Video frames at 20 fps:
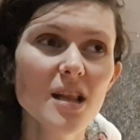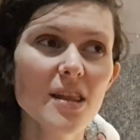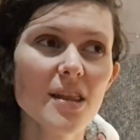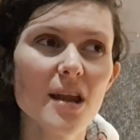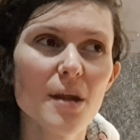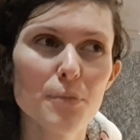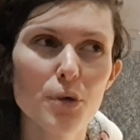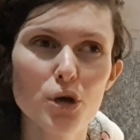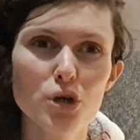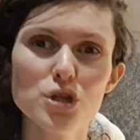
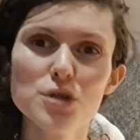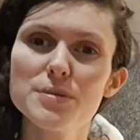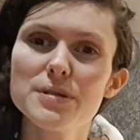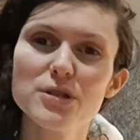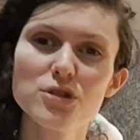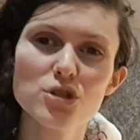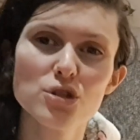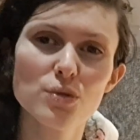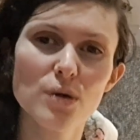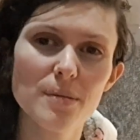I'm not
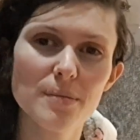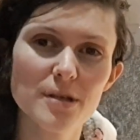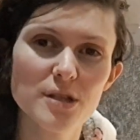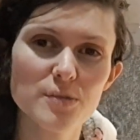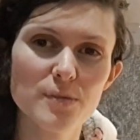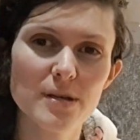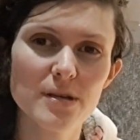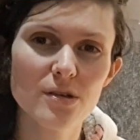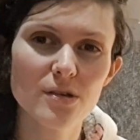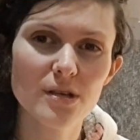100% sure what I'm going to
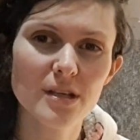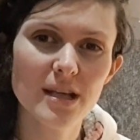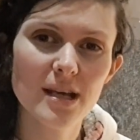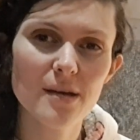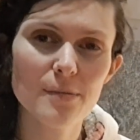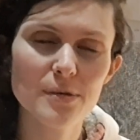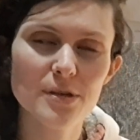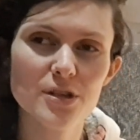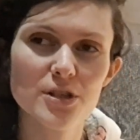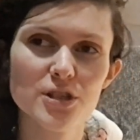spend on
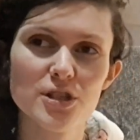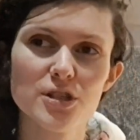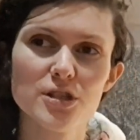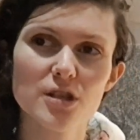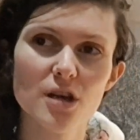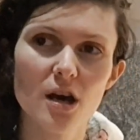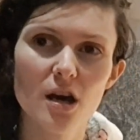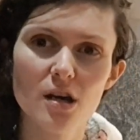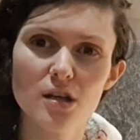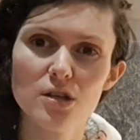yet because
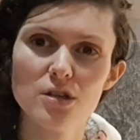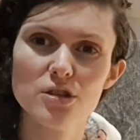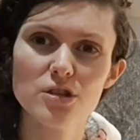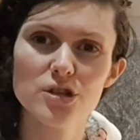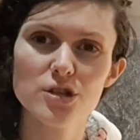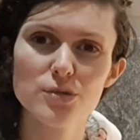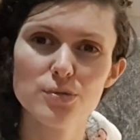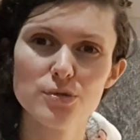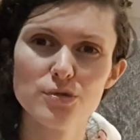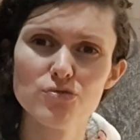our
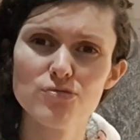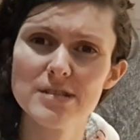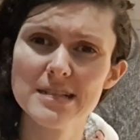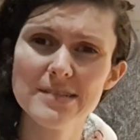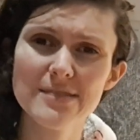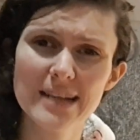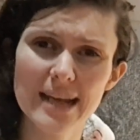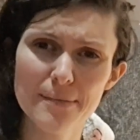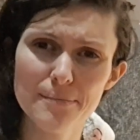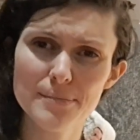Lush was really,
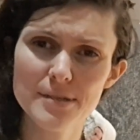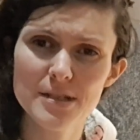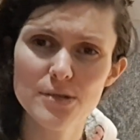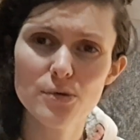really empty.